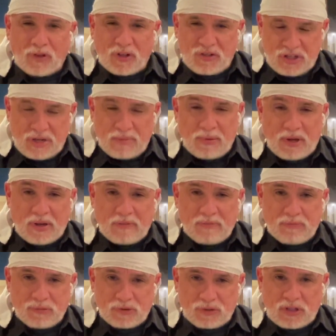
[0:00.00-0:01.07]
Chiba,
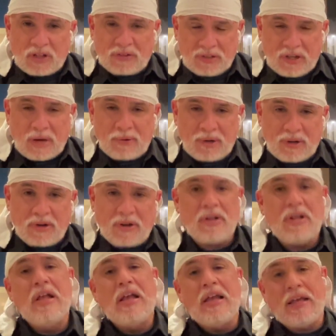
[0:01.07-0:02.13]
Tateyama area,
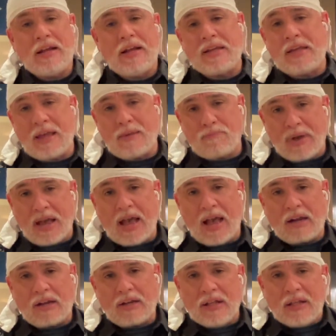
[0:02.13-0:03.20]
and I came
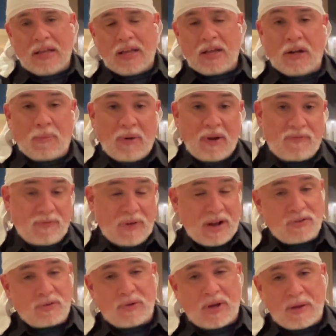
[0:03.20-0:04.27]
back. I
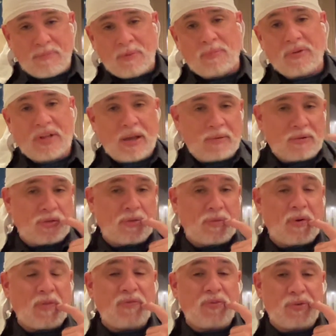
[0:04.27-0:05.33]
remember that because on
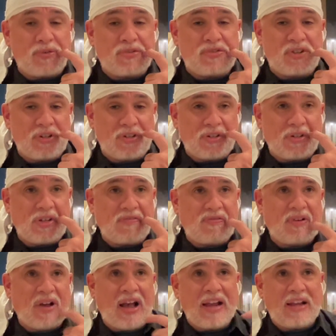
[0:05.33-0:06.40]
my first Gin
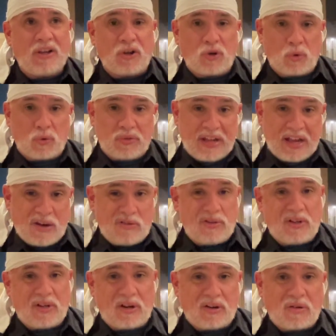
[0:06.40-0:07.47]
Leaf, I can go down
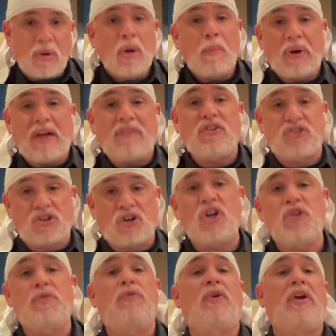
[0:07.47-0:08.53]
there, but I have to
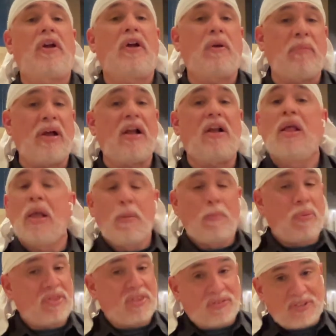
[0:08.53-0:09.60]
charge before I can come back.
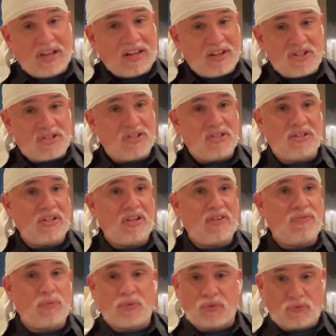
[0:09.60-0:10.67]
But the second Gin
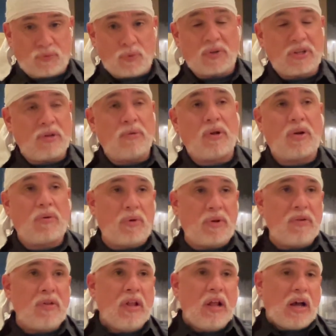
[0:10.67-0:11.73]
Leaf was a 40 kilowatt
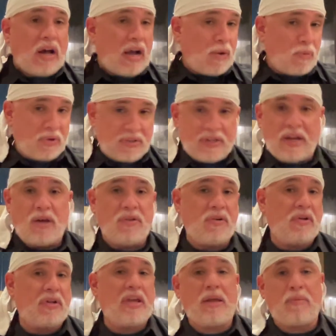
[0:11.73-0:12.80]
one. I went down
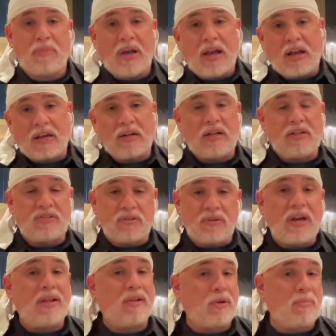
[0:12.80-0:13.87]
there and came back, and I still
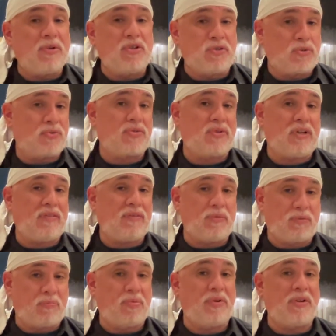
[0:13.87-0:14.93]
had a little bit of juice left. It
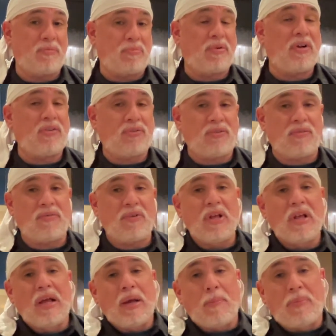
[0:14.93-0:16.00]
was pretty impressive.
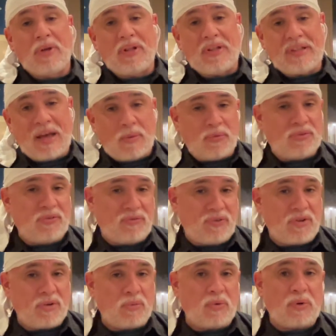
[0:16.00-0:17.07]
But that was the
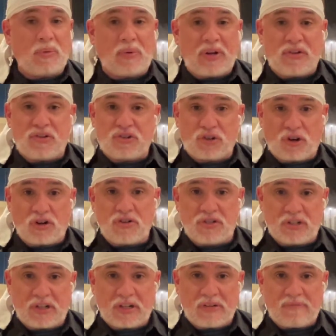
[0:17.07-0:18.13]
video where when I was
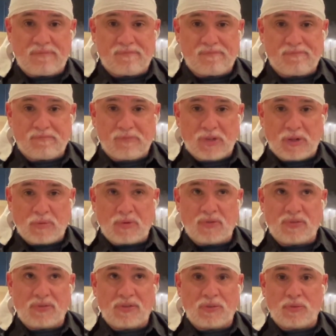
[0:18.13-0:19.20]
charging it,
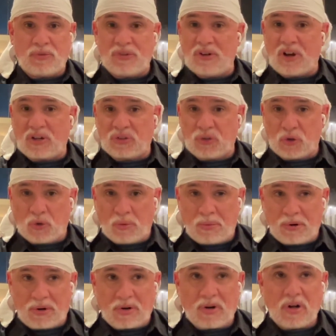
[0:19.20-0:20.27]
this was in
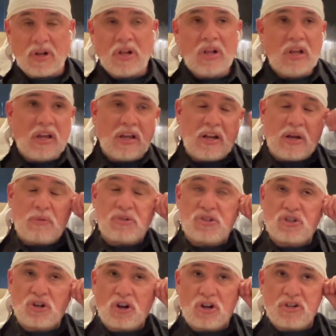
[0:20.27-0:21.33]
October, and I was
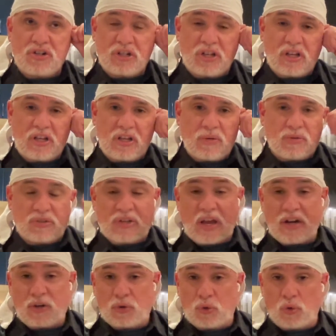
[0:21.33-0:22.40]
charging it. It was
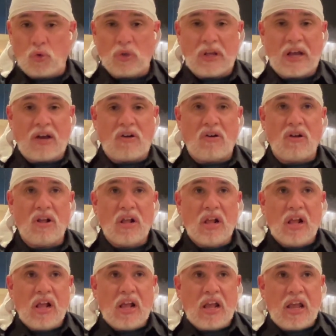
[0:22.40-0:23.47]
kind of cool out,
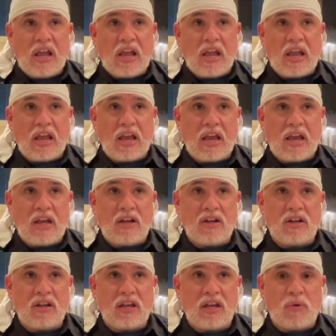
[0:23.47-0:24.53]

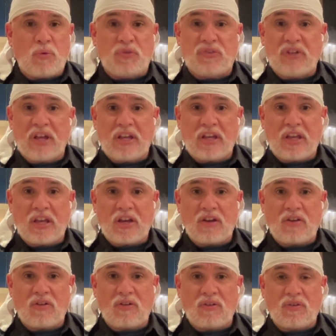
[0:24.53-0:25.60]
and it was
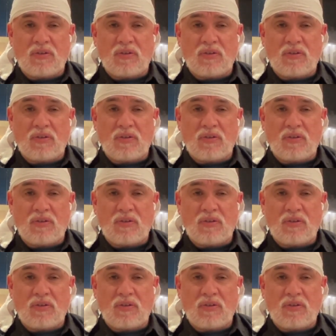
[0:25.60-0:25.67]
taking.